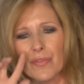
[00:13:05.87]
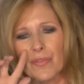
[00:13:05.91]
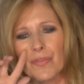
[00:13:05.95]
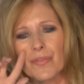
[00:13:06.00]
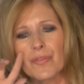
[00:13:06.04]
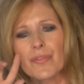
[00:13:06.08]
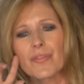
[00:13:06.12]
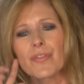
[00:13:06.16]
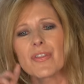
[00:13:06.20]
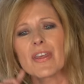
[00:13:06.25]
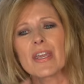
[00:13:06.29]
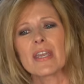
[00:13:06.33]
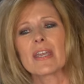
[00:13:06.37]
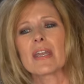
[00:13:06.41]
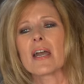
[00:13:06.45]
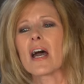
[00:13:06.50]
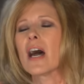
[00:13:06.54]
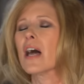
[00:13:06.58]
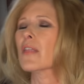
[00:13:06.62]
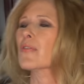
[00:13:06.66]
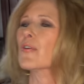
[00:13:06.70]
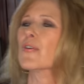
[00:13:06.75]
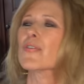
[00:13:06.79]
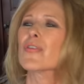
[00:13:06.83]
The
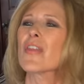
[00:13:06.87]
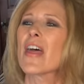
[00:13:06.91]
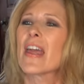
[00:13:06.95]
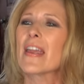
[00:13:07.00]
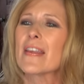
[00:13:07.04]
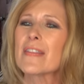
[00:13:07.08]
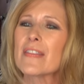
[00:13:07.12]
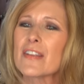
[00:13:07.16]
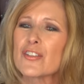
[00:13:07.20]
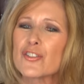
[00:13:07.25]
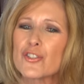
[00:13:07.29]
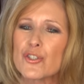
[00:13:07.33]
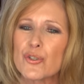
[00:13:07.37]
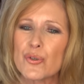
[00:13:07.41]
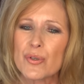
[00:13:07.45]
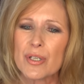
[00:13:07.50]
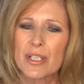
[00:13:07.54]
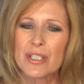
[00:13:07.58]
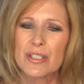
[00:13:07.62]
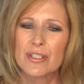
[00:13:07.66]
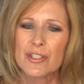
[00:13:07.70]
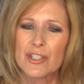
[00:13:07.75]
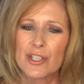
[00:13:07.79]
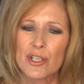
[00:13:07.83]
other thing that you
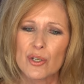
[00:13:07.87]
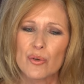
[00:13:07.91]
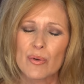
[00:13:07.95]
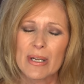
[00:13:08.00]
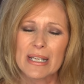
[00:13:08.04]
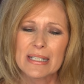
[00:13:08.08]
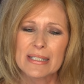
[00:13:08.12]
can do